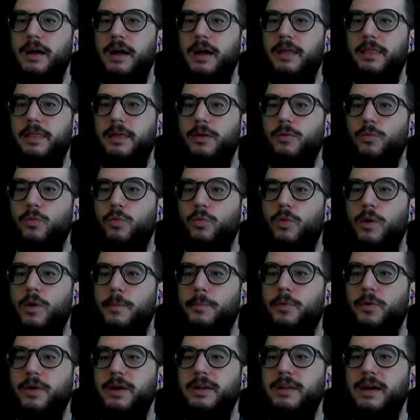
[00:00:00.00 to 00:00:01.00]
and then
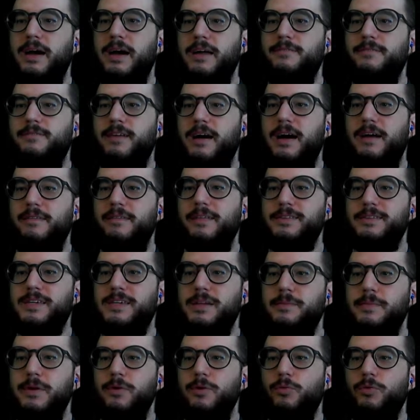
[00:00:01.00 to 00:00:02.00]
1.95, that's
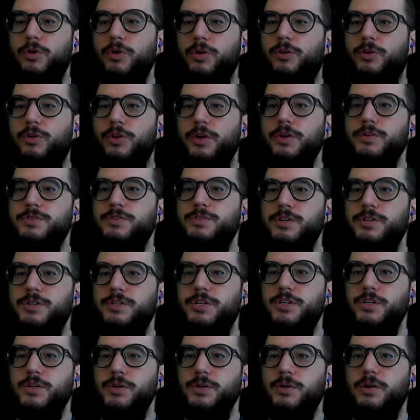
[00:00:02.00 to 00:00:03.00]
going to be real close to
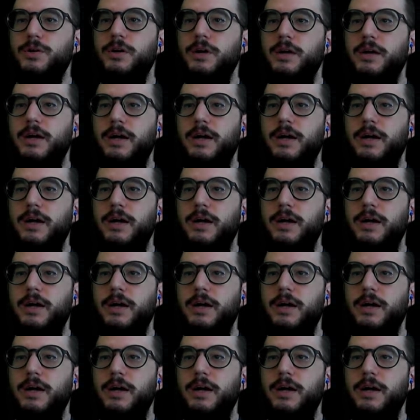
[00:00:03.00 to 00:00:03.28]
2.